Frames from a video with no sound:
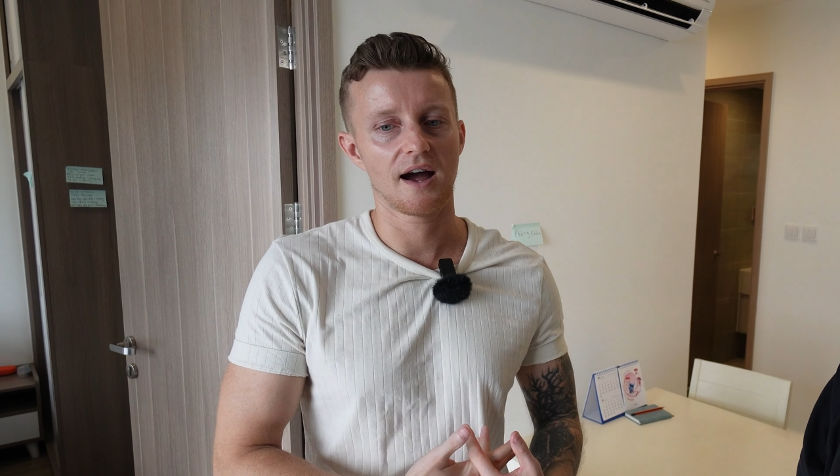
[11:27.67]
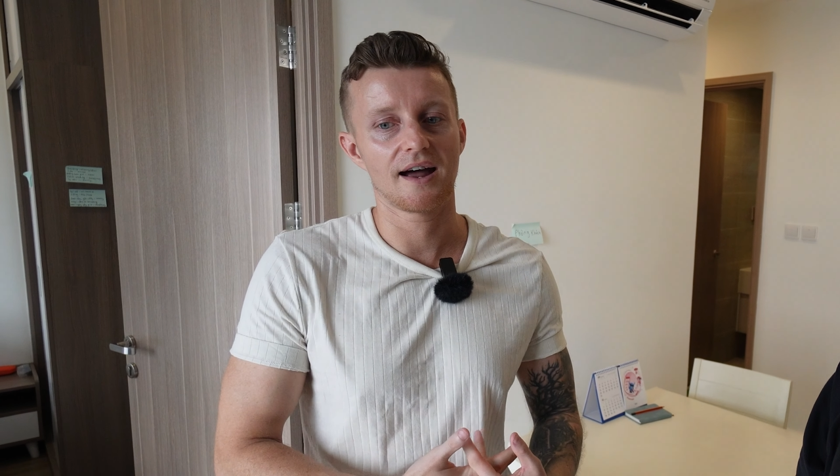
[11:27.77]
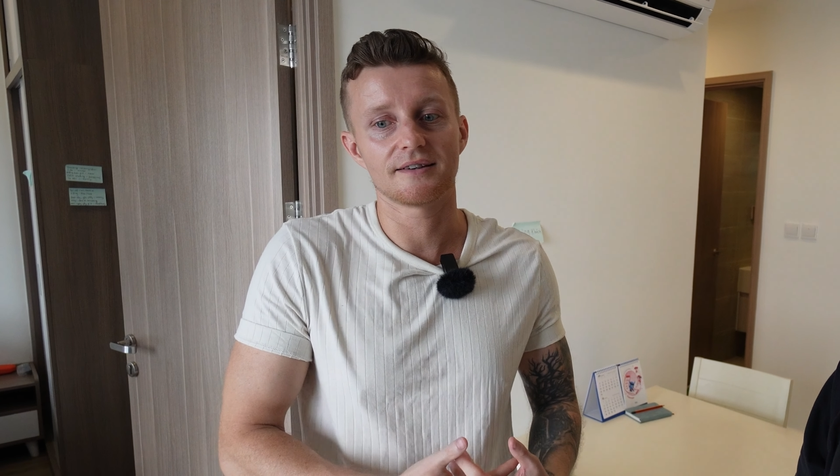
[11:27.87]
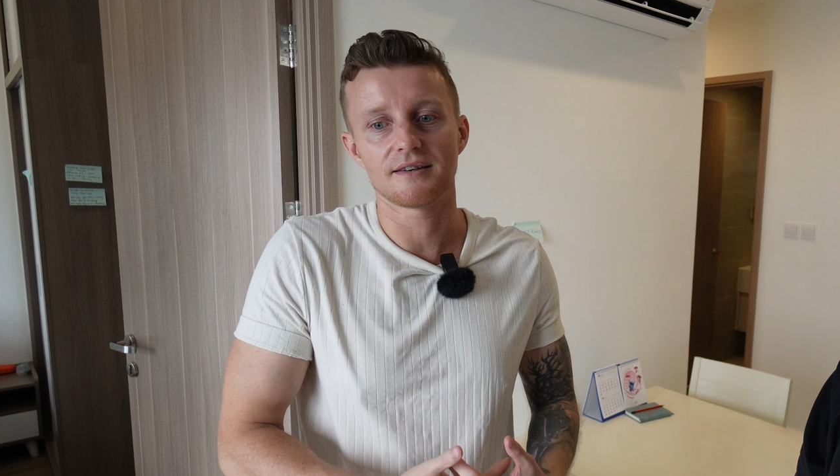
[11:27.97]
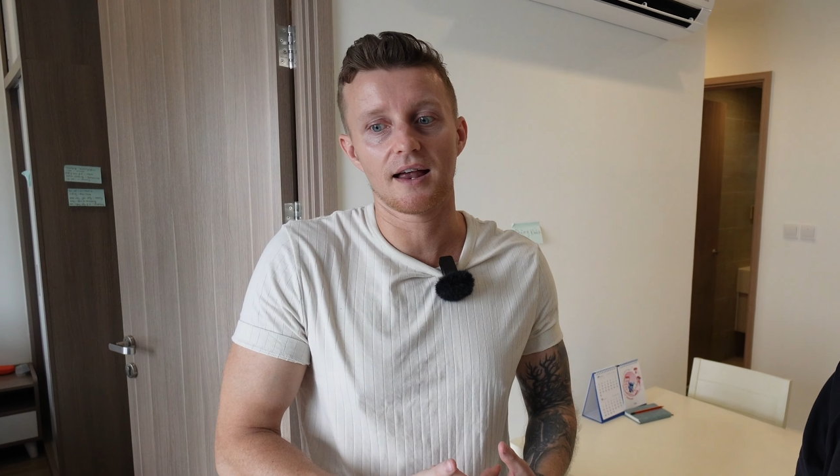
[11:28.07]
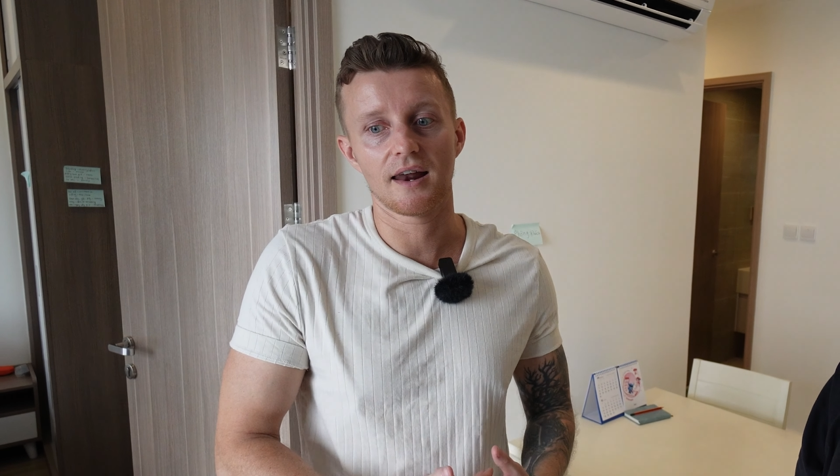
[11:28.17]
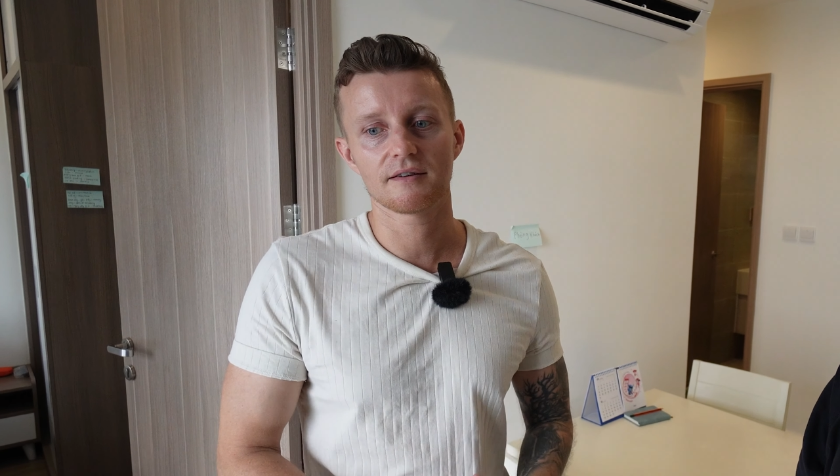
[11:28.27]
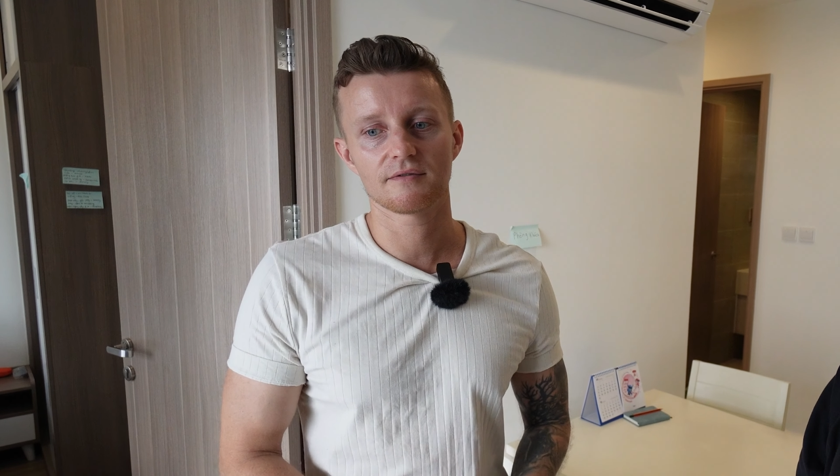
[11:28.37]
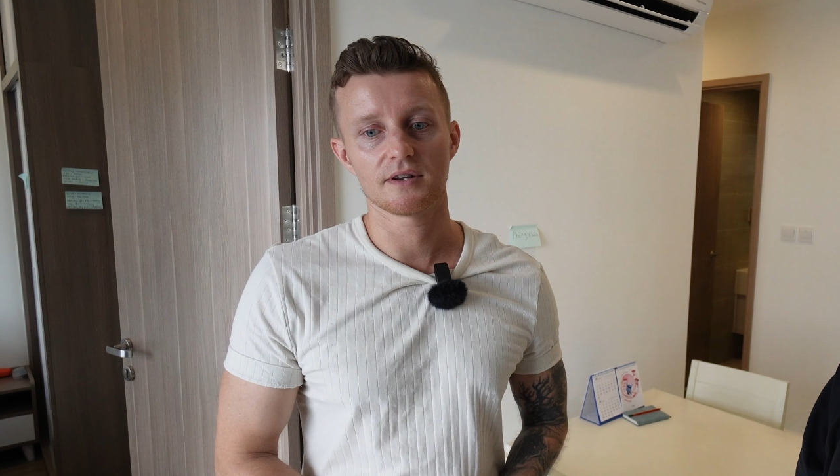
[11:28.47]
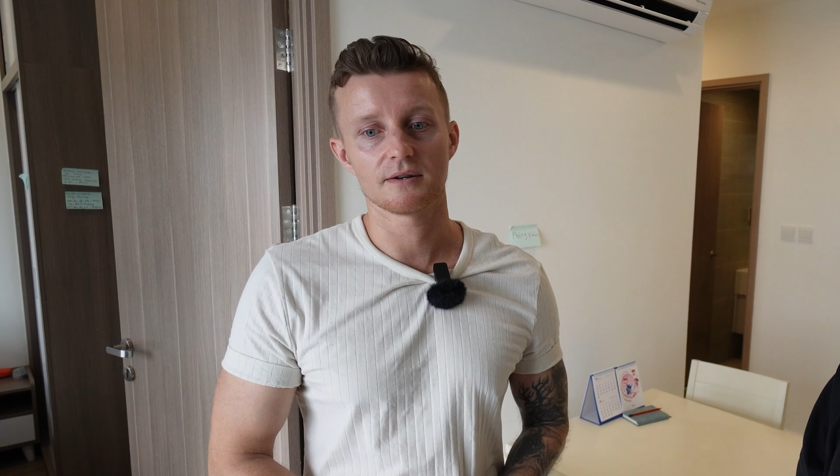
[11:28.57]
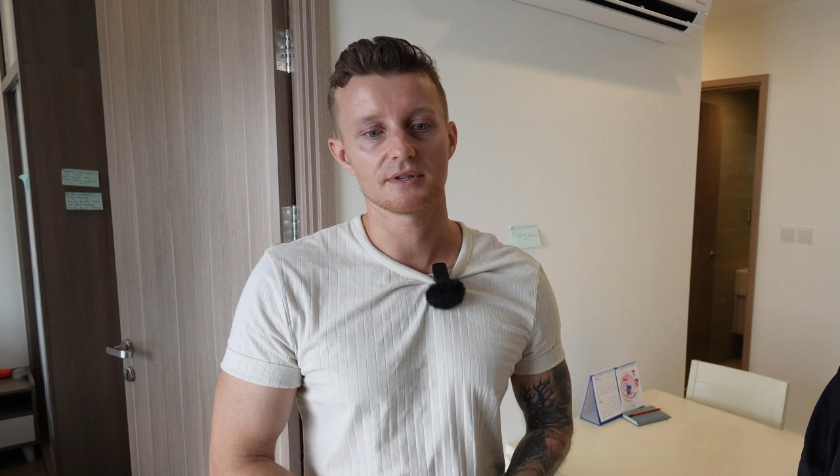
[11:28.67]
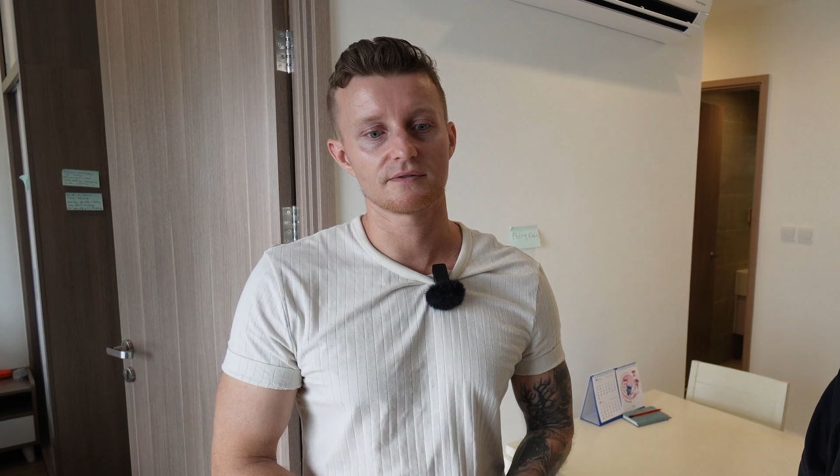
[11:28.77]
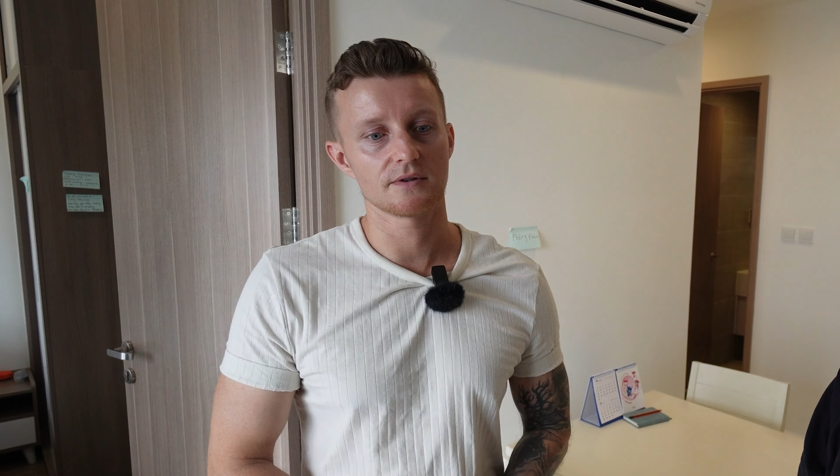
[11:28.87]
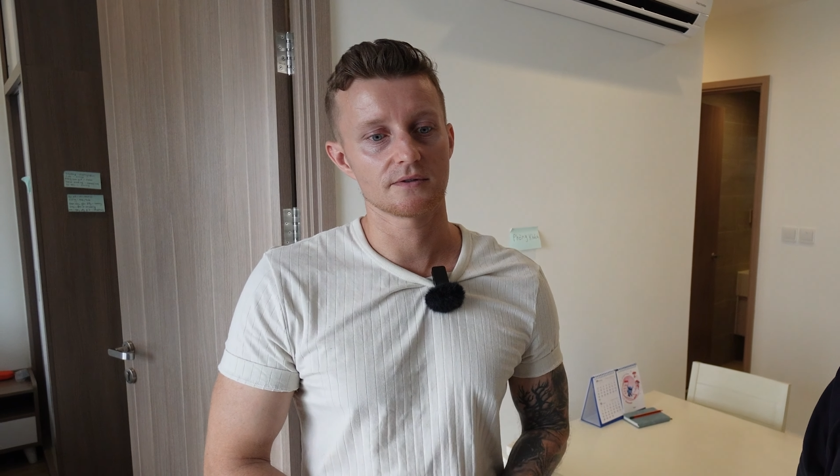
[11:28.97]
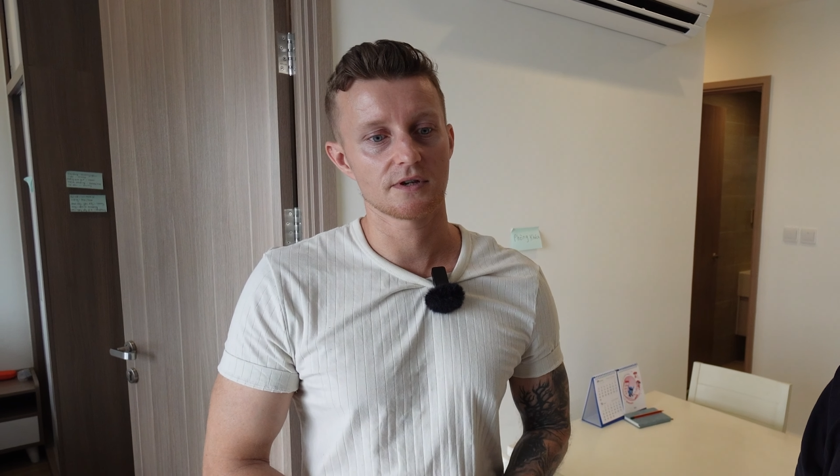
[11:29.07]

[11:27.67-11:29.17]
and I like Vietnamese food.